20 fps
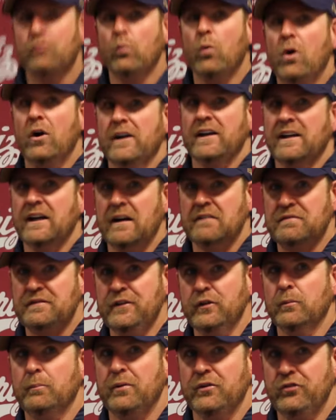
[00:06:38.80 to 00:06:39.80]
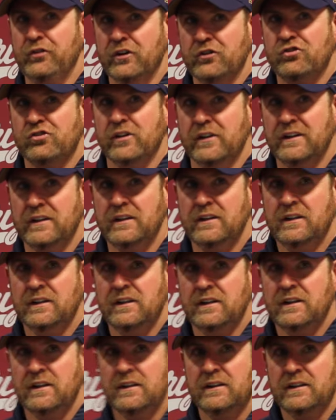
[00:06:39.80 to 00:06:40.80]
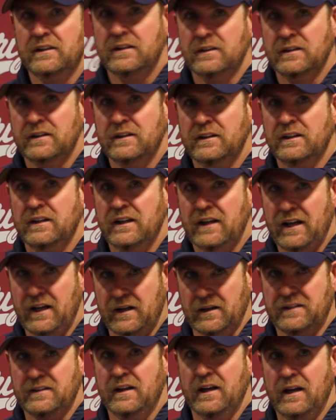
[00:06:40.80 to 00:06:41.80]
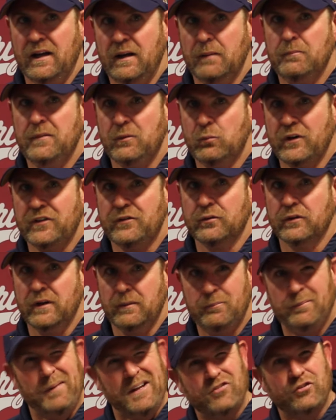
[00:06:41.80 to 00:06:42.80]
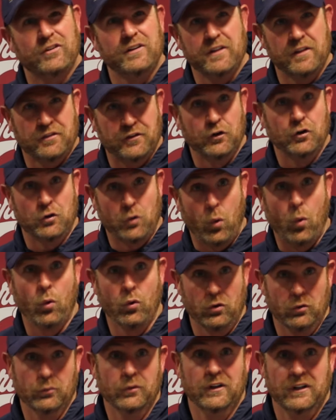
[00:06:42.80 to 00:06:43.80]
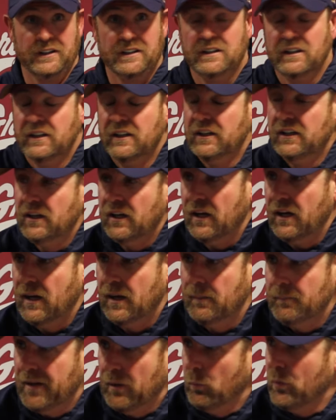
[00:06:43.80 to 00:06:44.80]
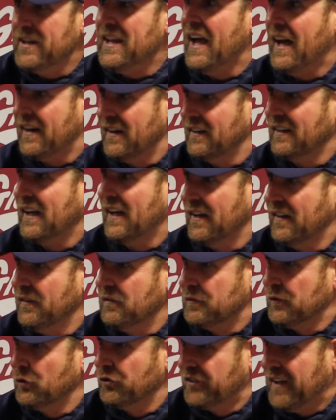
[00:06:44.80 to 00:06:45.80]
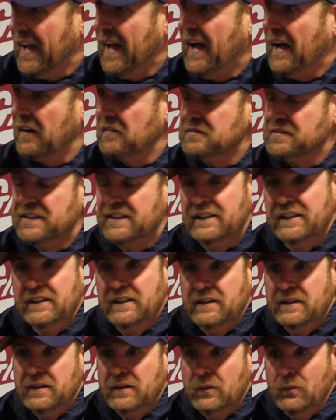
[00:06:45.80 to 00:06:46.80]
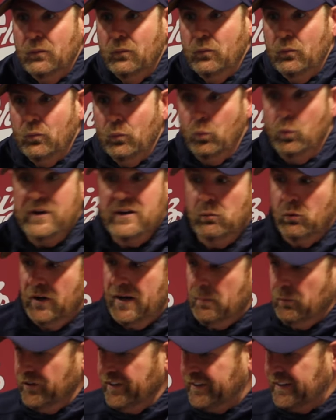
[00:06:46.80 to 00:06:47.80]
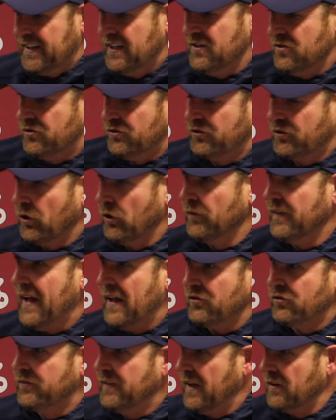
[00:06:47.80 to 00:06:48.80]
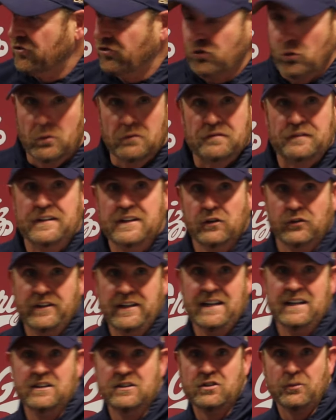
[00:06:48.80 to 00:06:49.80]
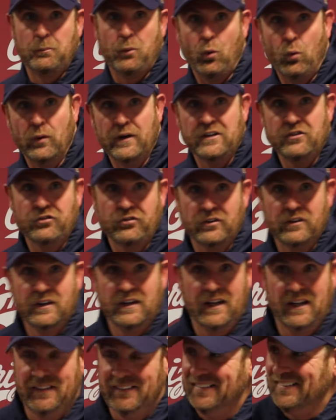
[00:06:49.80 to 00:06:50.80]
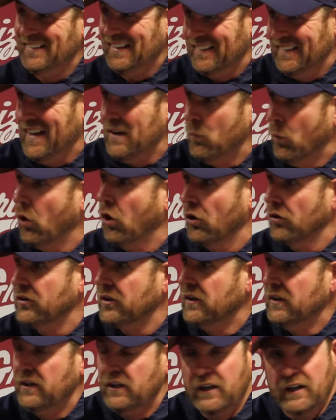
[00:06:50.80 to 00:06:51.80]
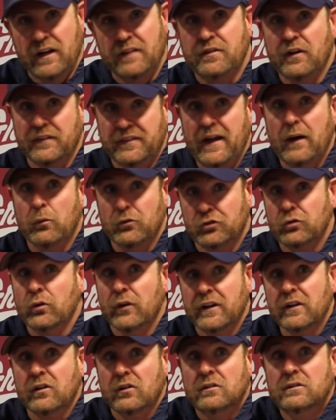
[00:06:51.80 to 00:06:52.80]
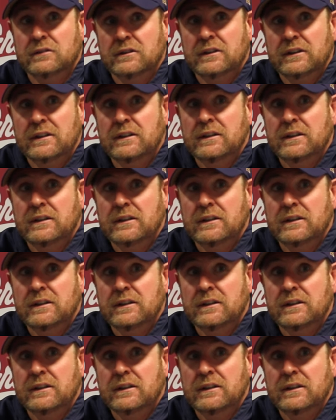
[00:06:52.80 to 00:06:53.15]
swung and got field position at midway through, basically the 3rd quarter, really, and we had it kind of in the 1st half. We were able to turn that short field into points, and they weren't. And I thought that was critical.